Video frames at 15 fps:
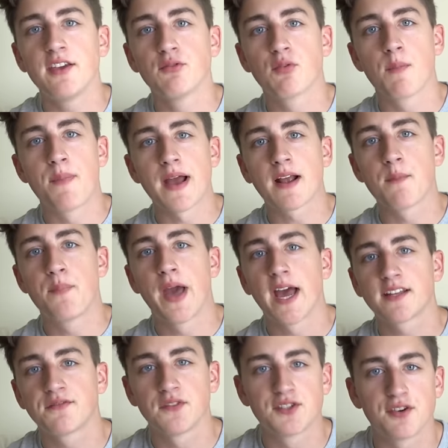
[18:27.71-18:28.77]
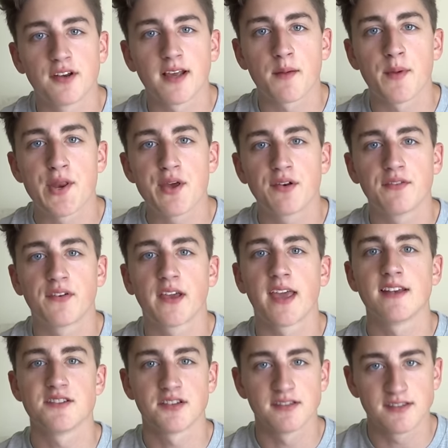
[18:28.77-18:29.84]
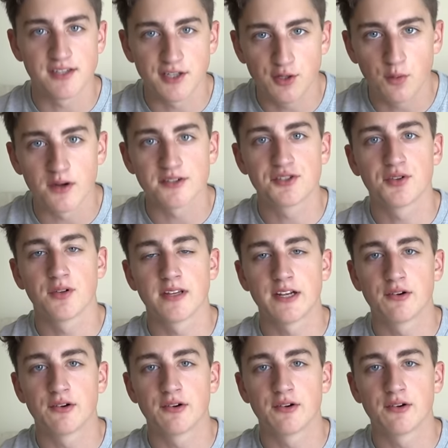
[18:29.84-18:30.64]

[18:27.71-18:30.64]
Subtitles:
you, Rebecca Patz, for turning on my notifications. You are truly